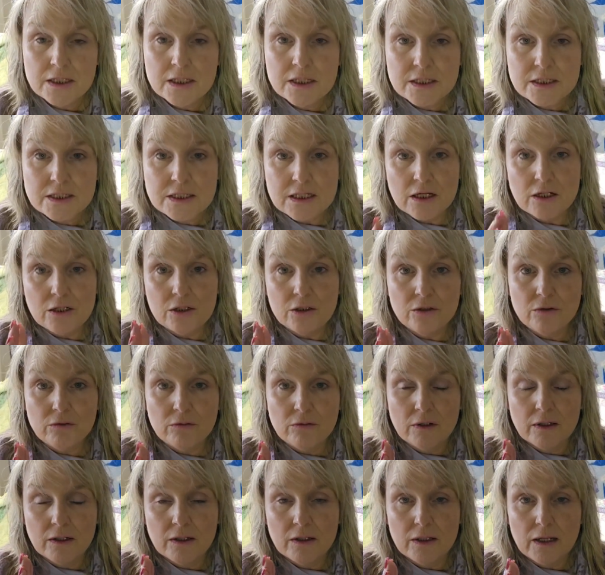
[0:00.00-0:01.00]
So
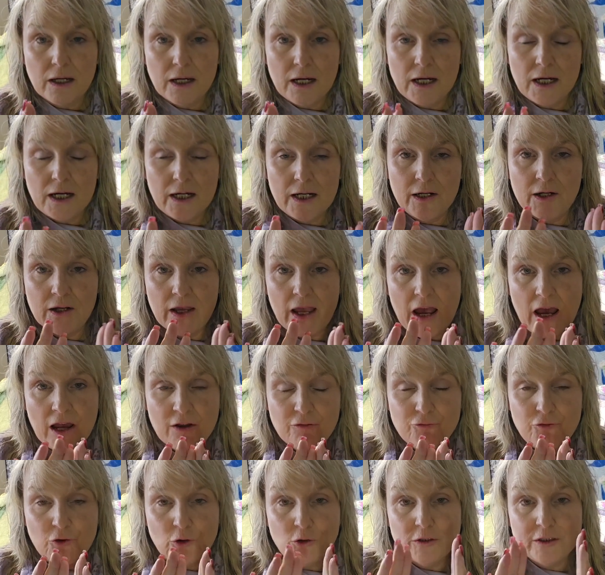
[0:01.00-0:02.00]
I
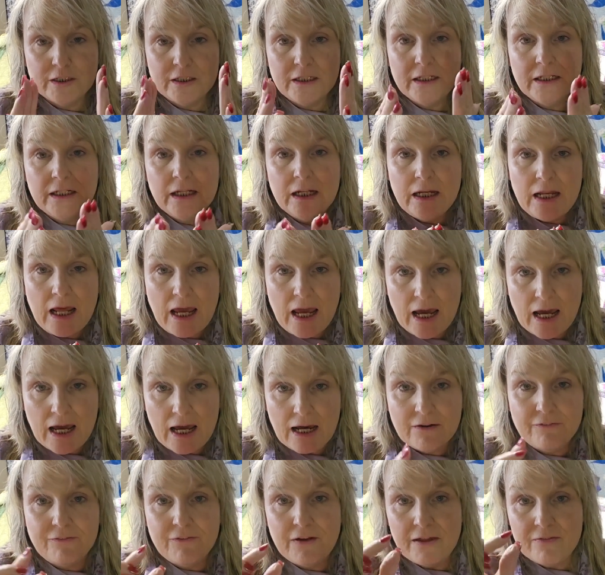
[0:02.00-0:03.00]
folded it in
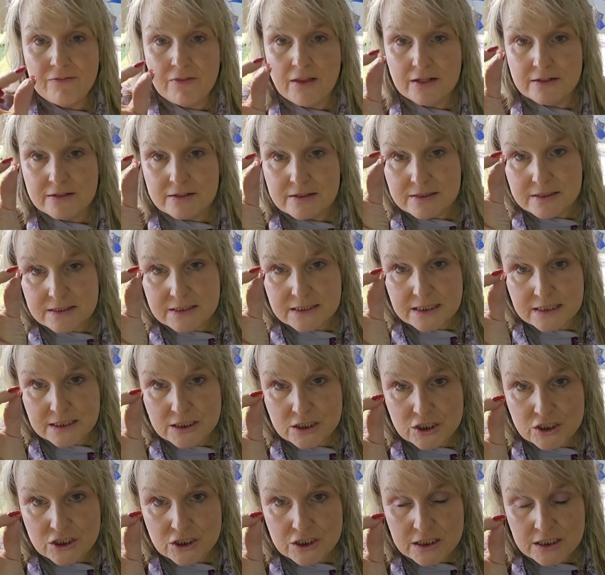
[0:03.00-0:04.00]
half and then
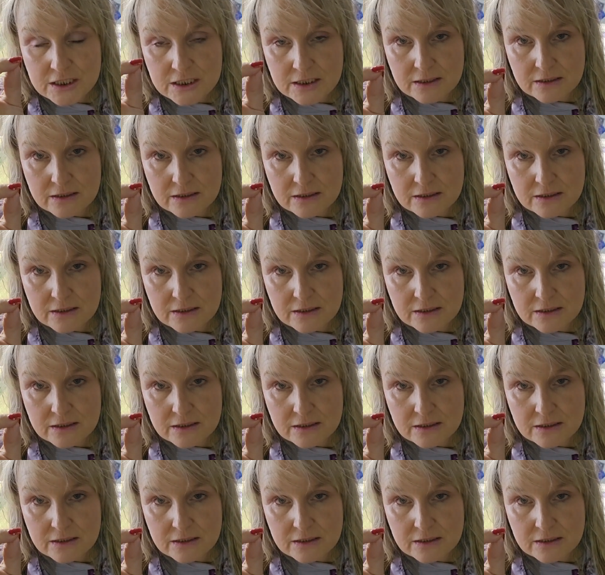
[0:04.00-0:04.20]
stitched